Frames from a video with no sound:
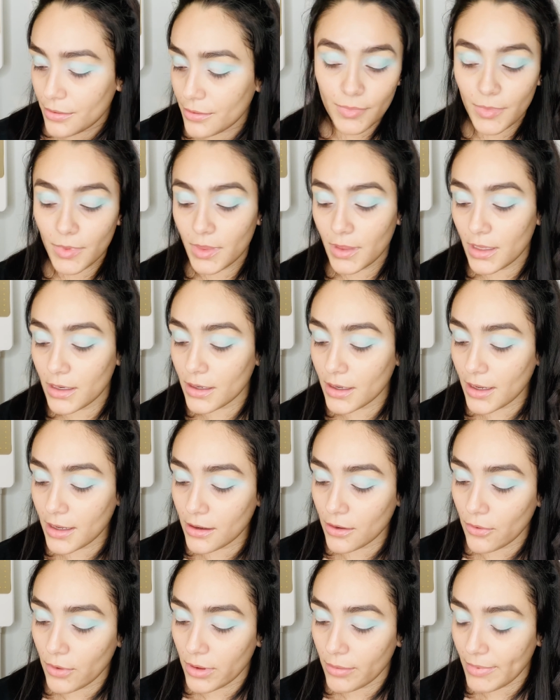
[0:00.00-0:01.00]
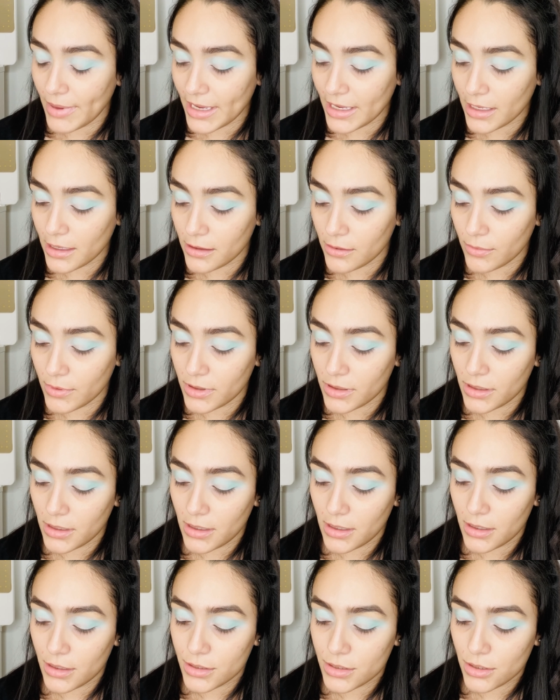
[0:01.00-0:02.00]
And then again, going back in with the
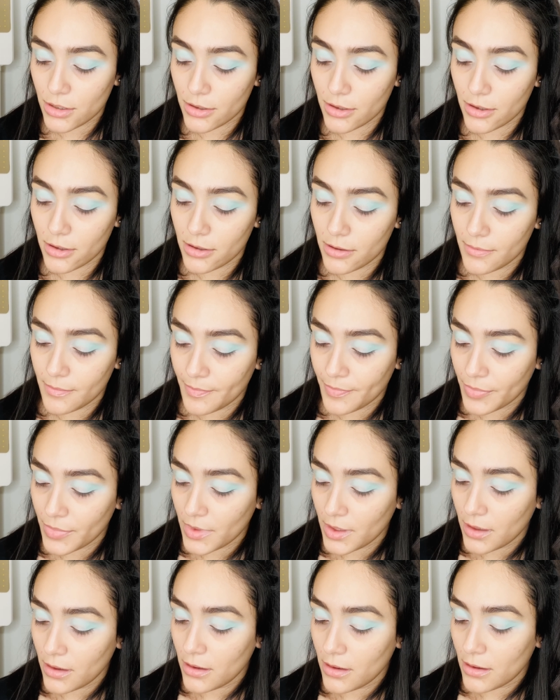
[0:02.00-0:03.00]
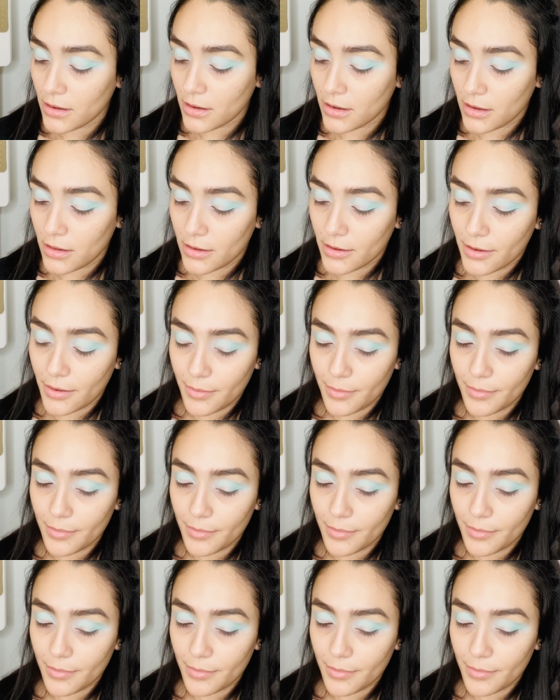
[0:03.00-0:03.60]
darker color.